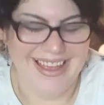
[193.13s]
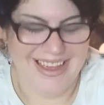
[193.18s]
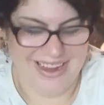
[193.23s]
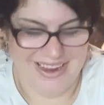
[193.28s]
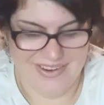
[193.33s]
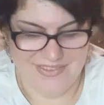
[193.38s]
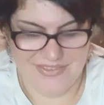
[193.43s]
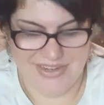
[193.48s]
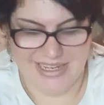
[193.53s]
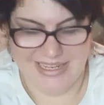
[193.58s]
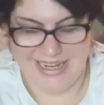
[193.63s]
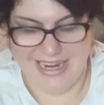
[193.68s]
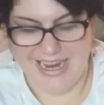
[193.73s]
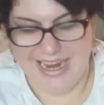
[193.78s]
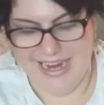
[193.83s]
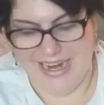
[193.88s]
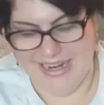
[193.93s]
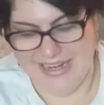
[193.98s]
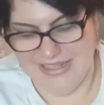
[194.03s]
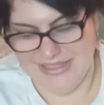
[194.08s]
I mean, I
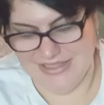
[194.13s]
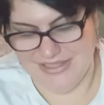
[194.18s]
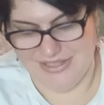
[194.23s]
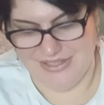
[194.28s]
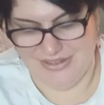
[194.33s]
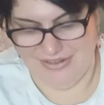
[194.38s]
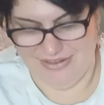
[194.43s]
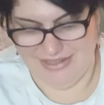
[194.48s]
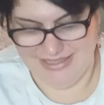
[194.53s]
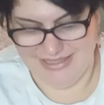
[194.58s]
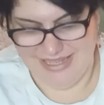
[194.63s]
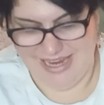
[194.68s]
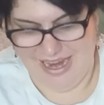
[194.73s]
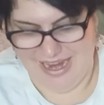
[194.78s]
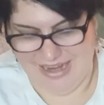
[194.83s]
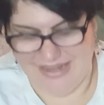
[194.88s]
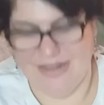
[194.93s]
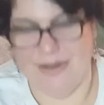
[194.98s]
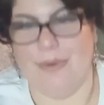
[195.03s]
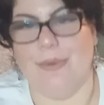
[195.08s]
had to. It's
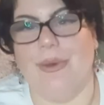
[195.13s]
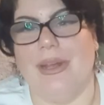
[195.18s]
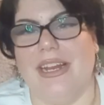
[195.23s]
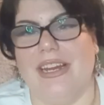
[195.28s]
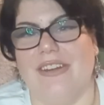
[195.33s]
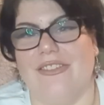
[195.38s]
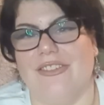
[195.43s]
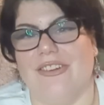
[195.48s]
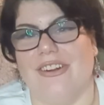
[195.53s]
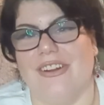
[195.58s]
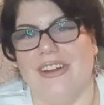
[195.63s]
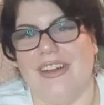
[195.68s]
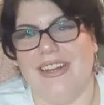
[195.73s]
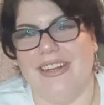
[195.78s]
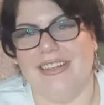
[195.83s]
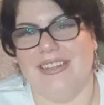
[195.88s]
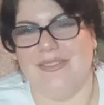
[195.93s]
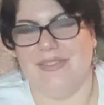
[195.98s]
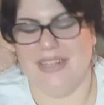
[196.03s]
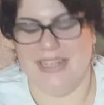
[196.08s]
Halloween,
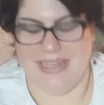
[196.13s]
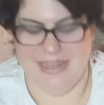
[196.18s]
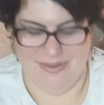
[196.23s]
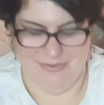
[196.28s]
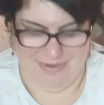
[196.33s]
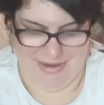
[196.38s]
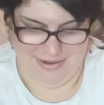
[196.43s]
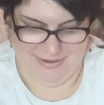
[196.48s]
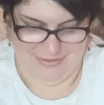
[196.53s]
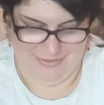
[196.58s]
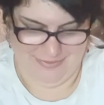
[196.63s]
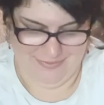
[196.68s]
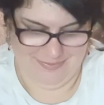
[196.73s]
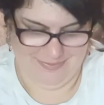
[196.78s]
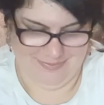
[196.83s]
right? Let me get them out.